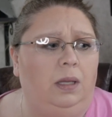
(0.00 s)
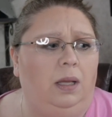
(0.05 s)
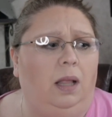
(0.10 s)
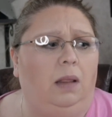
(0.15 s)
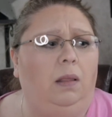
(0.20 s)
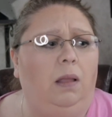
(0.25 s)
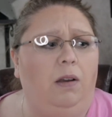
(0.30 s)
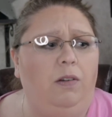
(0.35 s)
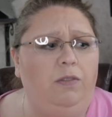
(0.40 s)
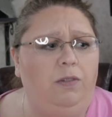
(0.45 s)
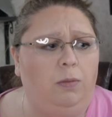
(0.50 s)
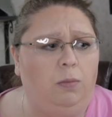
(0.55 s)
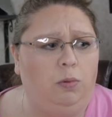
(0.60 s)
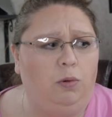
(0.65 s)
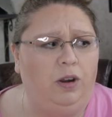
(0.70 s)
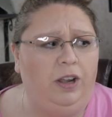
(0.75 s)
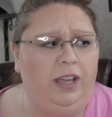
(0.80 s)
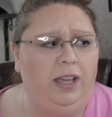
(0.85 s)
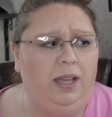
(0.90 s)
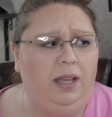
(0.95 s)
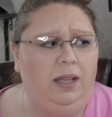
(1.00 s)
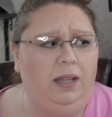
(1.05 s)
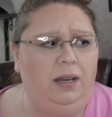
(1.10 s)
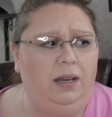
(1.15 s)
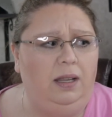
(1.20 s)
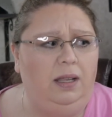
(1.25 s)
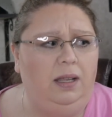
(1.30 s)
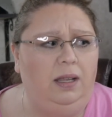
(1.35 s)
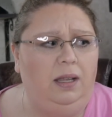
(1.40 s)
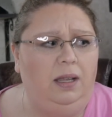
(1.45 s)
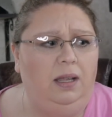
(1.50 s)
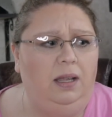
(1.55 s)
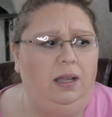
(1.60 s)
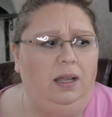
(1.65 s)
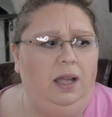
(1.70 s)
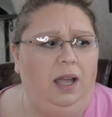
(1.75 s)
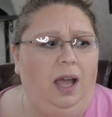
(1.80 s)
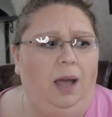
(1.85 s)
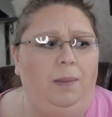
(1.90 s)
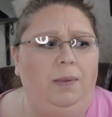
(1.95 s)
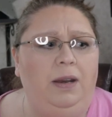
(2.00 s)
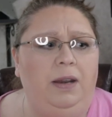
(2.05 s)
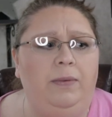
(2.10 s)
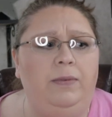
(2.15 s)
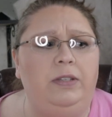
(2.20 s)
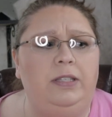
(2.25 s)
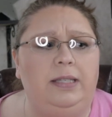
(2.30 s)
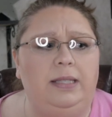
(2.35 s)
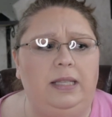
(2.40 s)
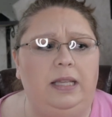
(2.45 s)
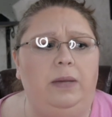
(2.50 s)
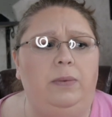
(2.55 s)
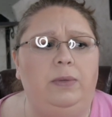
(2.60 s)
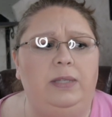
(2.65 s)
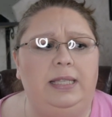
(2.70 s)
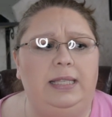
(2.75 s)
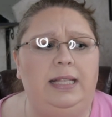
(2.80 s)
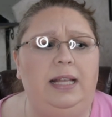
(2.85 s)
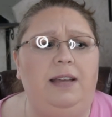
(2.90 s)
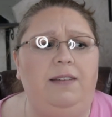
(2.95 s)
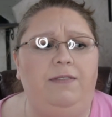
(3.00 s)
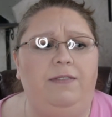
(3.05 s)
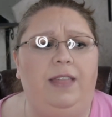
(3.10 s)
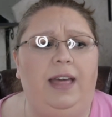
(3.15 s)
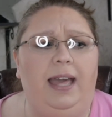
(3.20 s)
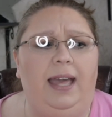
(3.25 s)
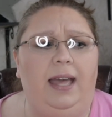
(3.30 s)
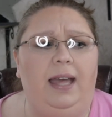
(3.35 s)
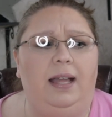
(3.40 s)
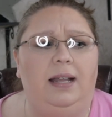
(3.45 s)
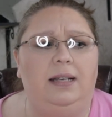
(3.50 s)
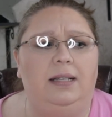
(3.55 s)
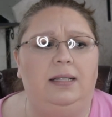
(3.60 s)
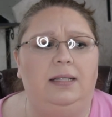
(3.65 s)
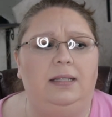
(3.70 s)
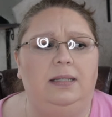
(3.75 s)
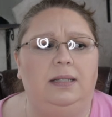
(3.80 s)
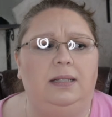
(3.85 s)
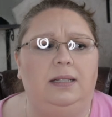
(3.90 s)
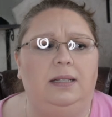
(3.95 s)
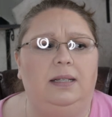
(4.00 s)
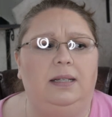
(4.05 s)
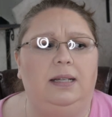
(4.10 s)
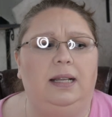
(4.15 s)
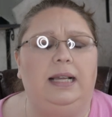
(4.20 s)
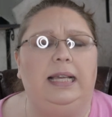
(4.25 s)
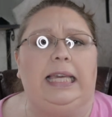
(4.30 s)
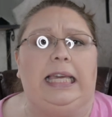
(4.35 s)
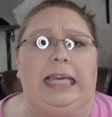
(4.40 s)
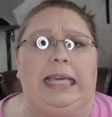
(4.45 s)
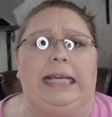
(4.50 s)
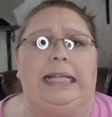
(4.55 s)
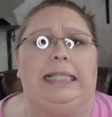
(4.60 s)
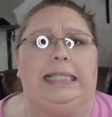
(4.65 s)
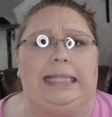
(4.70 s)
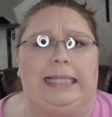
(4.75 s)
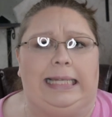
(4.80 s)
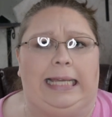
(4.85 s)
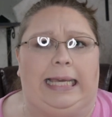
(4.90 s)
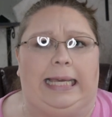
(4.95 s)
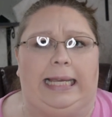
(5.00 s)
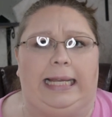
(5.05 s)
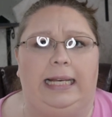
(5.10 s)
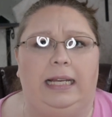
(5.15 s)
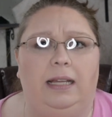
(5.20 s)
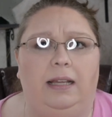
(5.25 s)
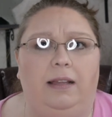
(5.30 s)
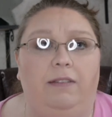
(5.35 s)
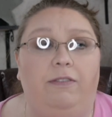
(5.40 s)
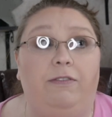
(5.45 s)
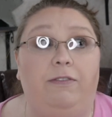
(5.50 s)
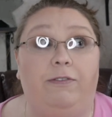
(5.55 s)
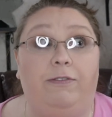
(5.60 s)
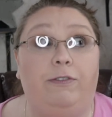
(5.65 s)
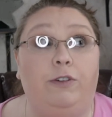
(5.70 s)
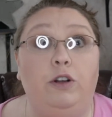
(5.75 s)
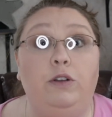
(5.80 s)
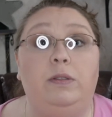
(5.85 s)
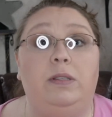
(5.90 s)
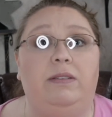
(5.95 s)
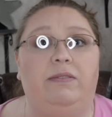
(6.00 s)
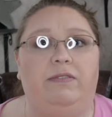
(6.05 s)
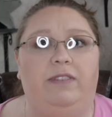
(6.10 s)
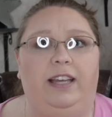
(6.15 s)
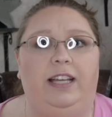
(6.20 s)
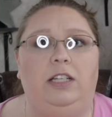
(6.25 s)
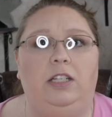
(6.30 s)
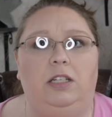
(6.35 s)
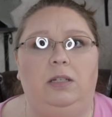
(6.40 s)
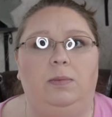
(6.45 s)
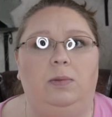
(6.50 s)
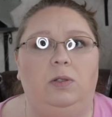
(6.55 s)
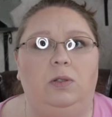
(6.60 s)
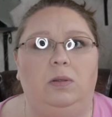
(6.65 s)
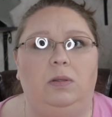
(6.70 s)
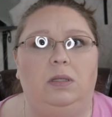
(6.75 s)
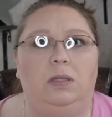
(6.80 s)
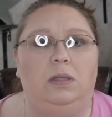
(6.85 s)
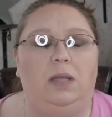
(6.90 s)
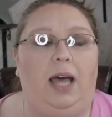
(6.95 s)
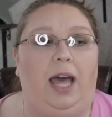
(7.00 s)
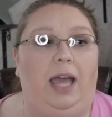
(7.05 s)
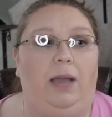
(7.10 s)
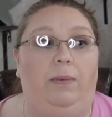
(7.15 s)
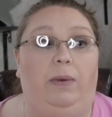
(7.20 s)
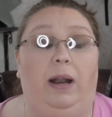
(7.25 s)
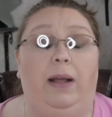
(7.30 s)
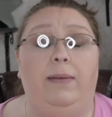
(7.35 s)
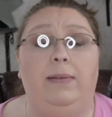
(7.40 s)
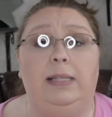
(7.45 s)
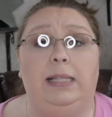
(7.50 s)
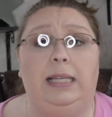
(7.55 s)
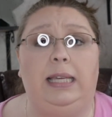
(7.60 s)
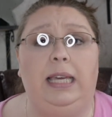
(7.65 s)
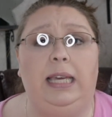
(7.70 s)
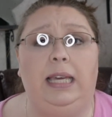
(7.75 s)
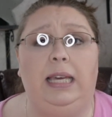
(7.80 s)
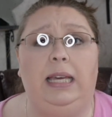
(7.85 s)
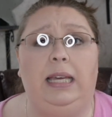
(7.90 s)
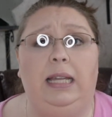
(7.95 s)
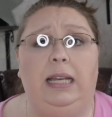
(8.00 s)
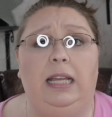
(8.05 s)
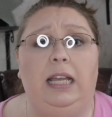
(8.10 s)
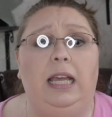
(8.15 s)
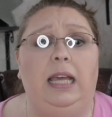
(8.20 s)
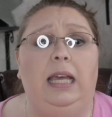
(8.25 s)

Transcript: a loaf of bread. I mean, it was, it was stuff that kids need. Fruits and vegetables, hey, when I was a kid,